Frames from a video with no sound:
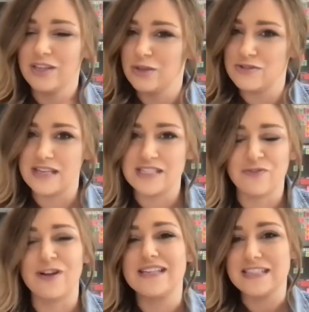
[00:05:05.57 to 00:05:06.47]
use this
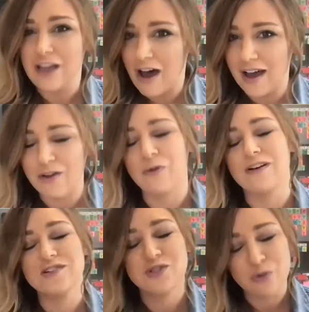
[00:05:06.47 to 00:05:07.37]
for as long or
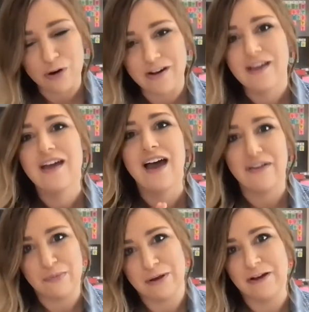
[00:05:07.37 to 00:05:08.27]
as short
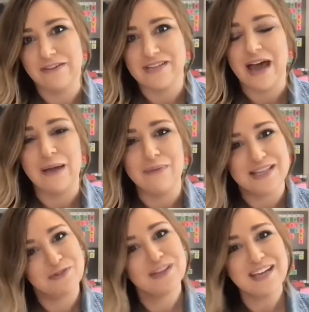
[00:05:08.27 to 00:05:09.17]
of a period of time
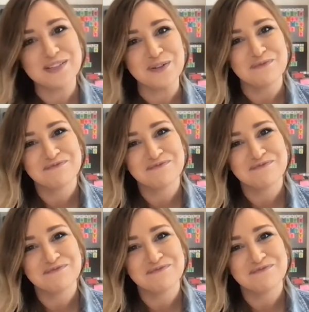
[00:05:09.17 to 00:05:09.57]
as you would like to.